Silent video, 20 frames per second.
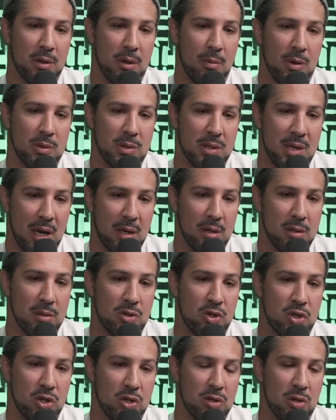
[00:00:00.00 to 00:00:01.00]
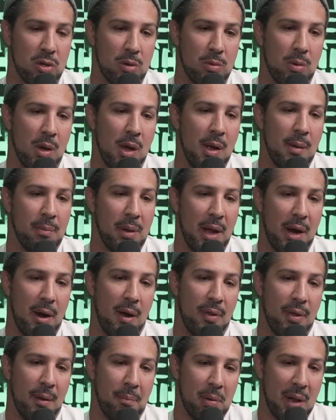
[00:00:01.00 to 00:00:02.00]
the most technical jiu-jitsu player
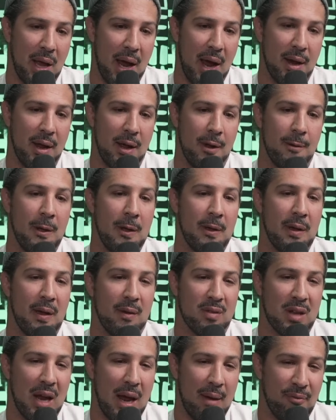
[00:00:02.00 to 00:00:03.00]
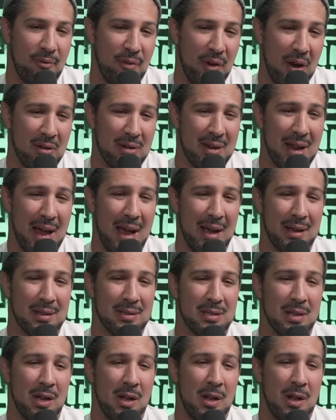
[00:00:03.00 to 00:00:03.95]
on the planet. You have Stamp Fairtex.